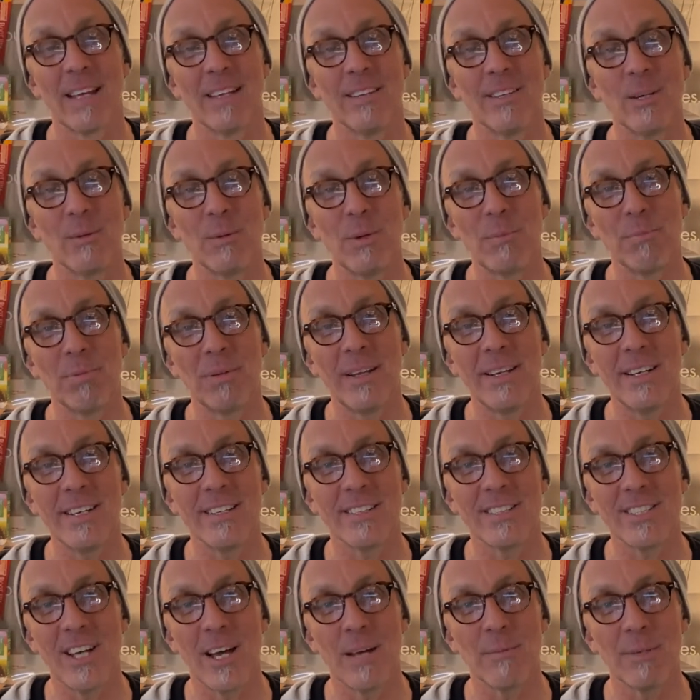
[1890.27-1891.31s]
There'll be plenty
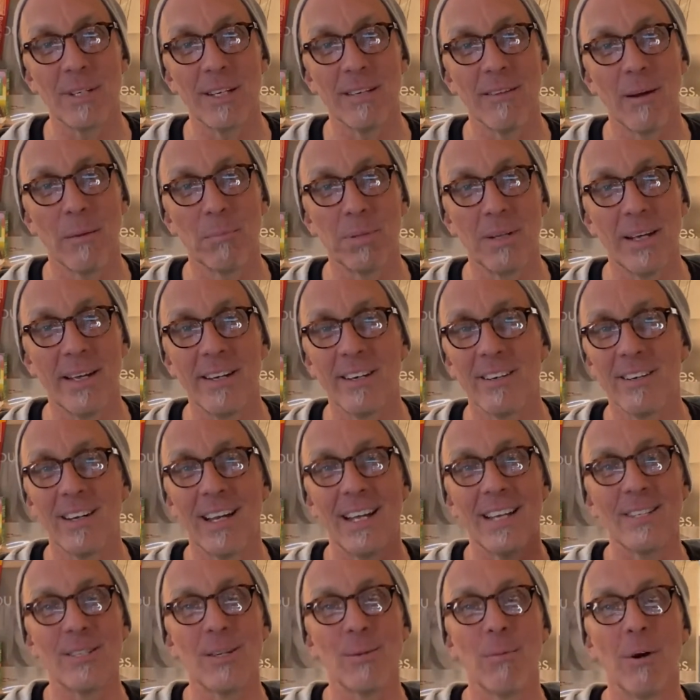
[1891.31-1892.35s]
of time to give up later.
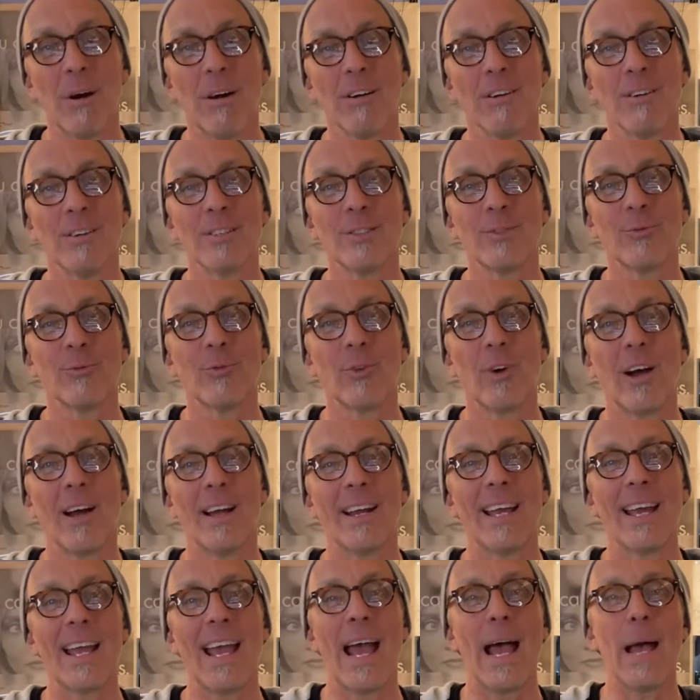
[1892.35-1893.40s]
And tomorrow is
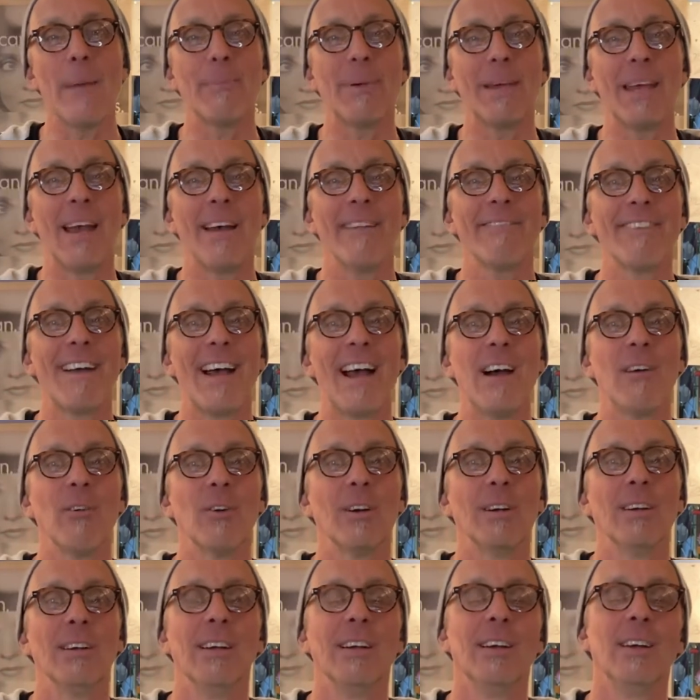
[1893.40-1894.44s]
Friday Happy Half
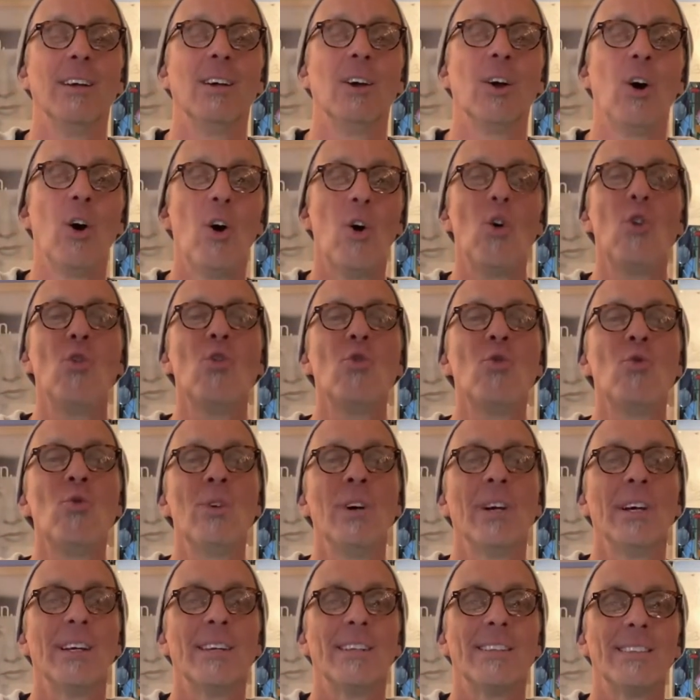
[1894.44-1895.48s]
Hour. Who
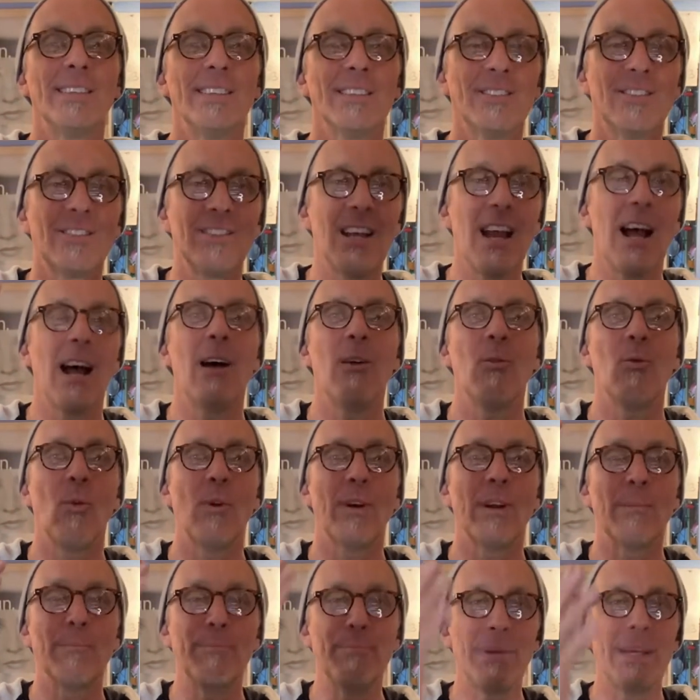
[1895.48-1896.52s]
does not
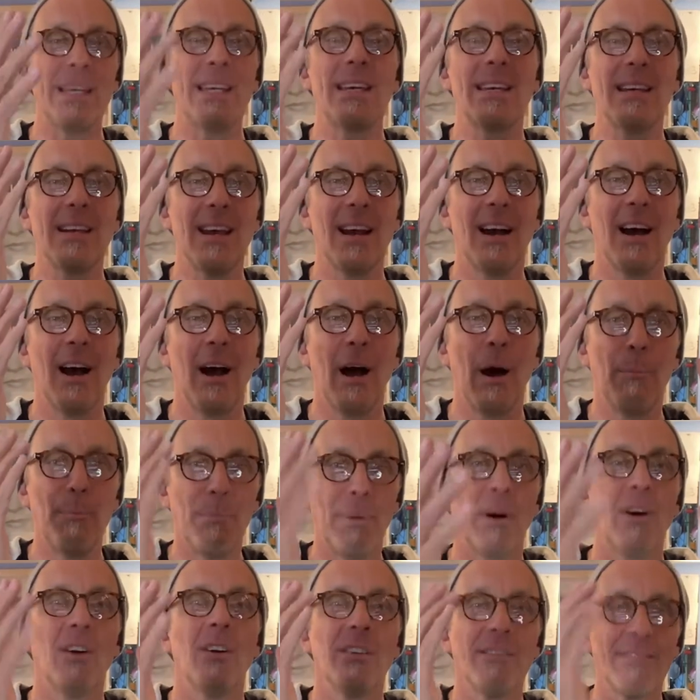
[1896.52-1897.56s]
want to be a
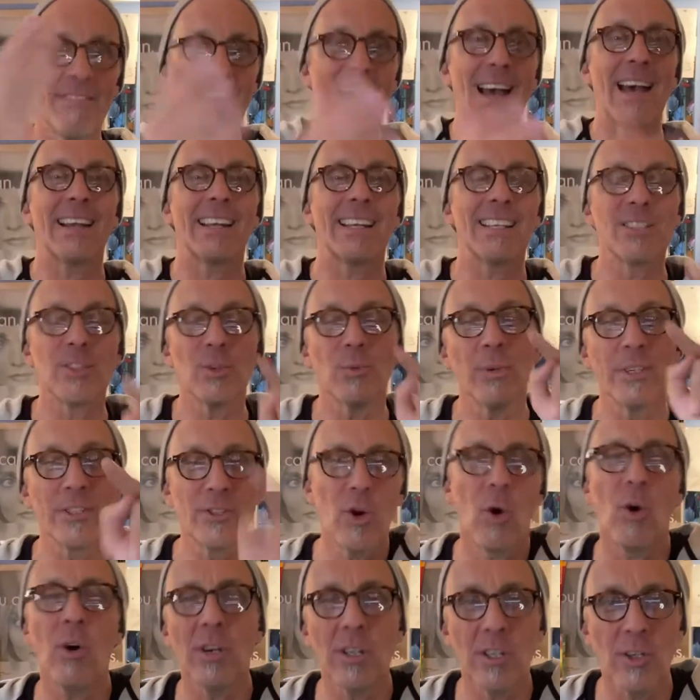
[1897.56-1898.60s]
part of that? It's a
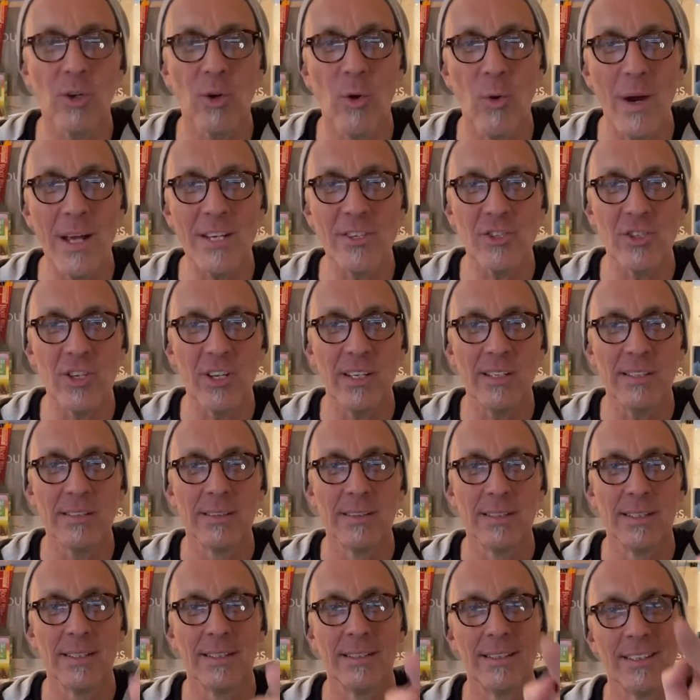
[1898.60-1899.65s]
rhetorical question.
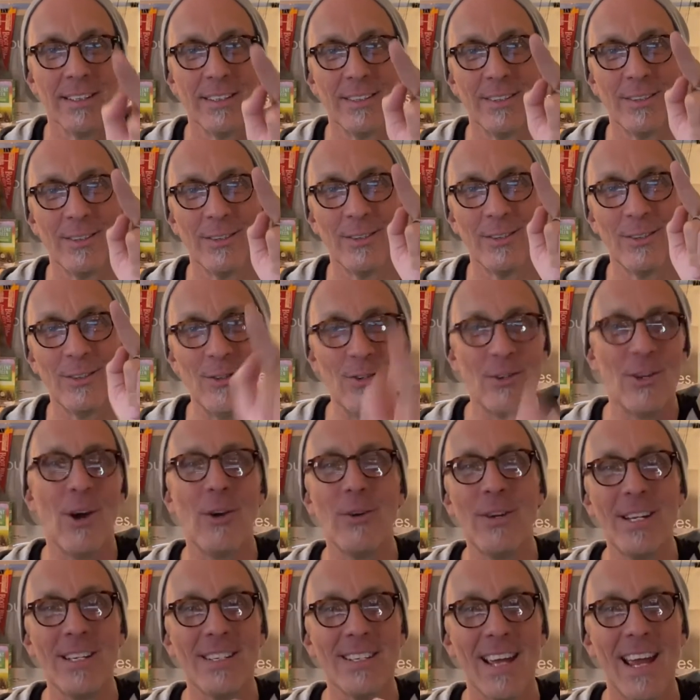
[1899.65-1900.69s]
No
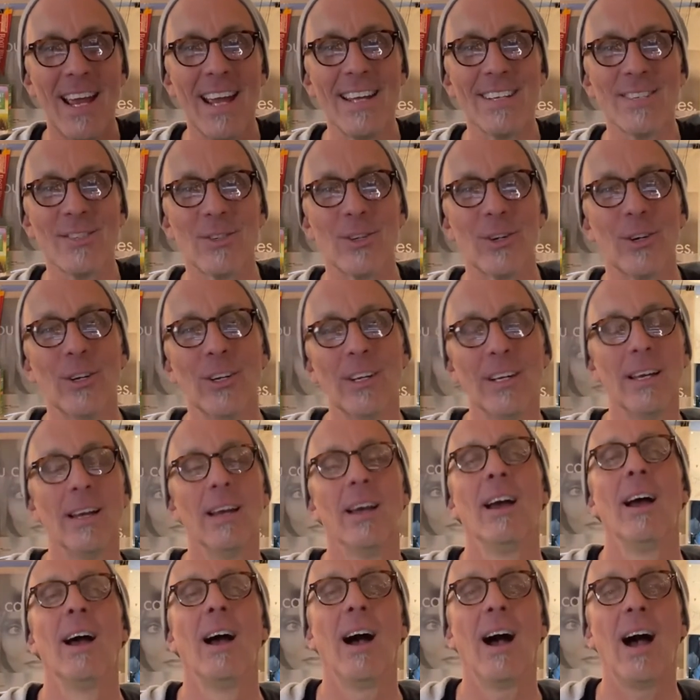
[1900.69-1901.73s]
need to answer.
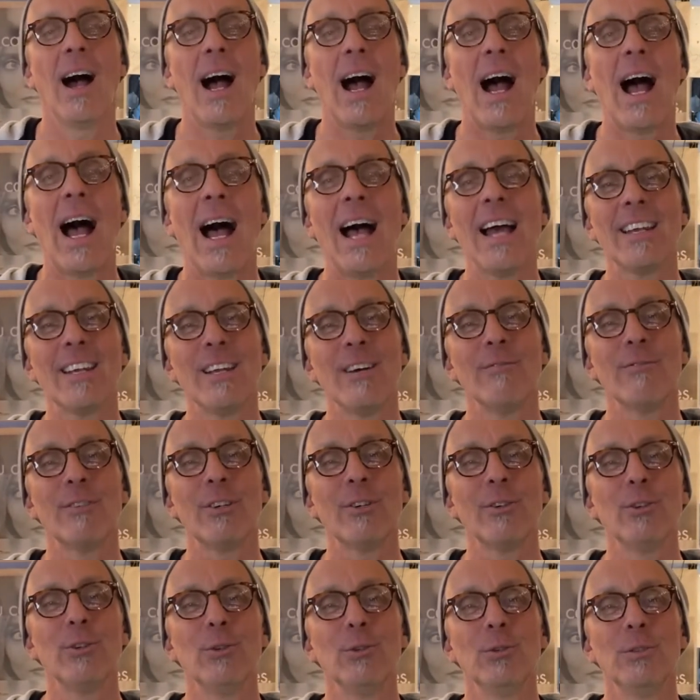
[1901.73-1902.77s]
I love
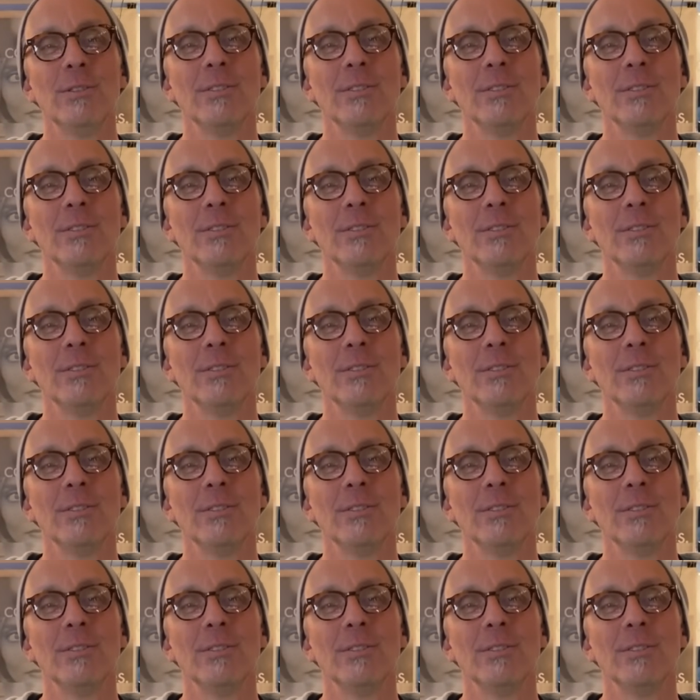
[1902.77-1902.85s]
you.